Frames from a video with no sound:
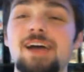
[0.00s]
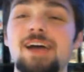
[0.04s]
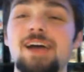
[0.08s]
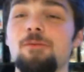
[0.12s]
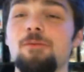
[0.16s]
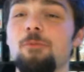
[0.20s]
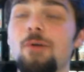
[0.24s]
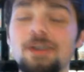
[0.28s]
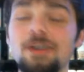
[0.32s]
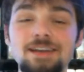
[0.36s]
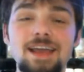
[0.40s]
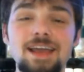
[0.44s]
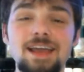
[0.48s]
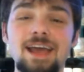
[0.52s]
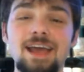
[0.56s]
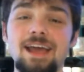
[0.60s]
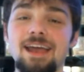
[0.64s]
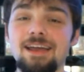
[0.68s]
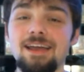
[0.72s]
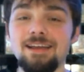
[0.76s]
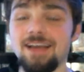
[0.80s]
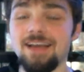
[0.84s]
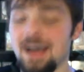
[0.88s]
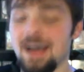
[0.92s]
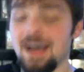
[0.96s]
One
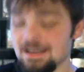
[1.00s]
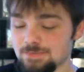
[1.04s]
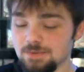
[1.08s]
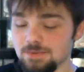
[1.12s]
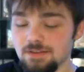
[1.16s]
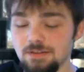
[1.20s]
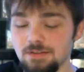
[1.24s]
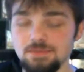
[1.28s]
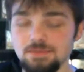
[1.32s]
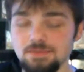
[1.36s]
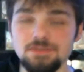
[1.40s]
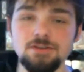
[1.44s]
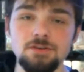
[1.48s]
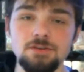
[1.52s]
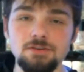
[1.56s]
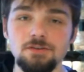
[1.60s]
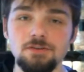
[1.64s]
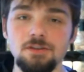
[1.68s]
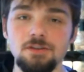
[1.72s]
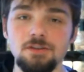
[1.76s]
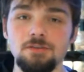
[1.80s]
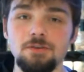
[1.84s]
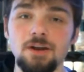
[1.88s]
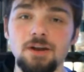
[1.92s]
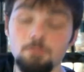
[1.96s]
day, Cosmic Clips is going to
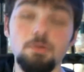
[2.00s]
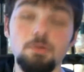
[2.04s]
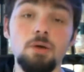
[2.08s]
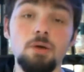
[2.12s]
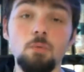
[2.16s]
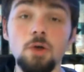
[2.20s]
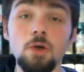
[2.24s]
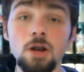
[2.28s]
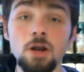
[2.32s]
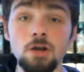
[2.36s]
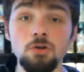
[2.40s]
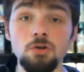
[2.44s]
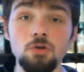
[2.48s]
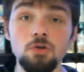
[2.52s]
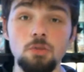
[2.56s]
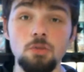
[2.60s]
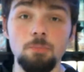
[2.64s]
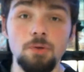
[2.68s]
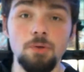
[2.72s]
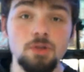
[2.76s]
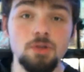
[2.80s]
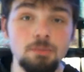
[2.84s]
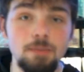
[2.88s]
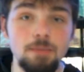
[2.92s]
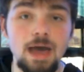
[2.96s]
deliver. But we're going to do the
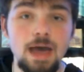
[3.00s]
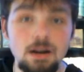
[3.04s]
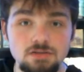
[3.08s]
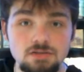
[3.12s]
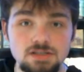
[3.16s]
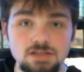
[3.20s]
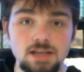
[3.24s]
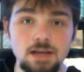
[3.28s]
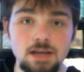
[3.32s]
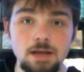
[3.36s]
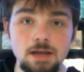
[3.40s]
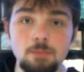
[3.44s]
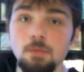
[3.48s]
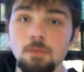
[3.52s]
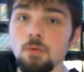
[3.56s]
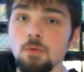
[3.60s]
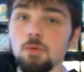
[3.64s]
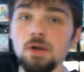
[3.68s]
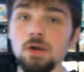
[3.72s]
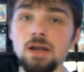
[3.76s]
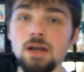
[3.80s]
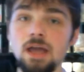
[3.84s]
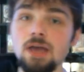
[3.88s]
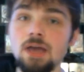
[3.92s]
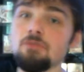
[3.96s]
Build and Battle Stadium.
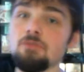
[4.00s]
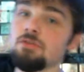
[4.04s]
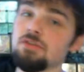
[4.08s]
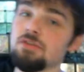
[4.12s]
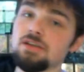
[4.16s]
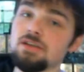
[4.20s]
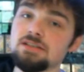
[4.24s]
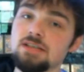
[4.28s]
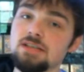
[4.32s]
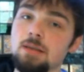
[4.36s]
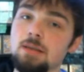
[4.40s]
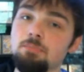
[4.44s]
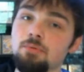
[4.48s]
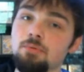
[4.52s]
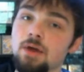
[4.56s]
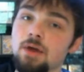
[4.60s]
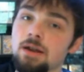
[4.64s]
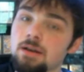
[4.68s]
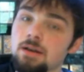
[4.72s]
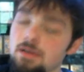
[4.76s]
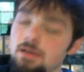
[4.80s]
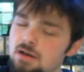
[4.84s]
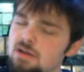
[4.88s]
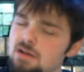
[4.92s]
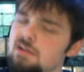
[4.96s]
We're going to get everything
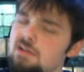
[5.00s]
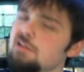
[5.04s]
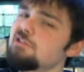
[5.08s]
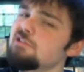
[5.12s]
separated.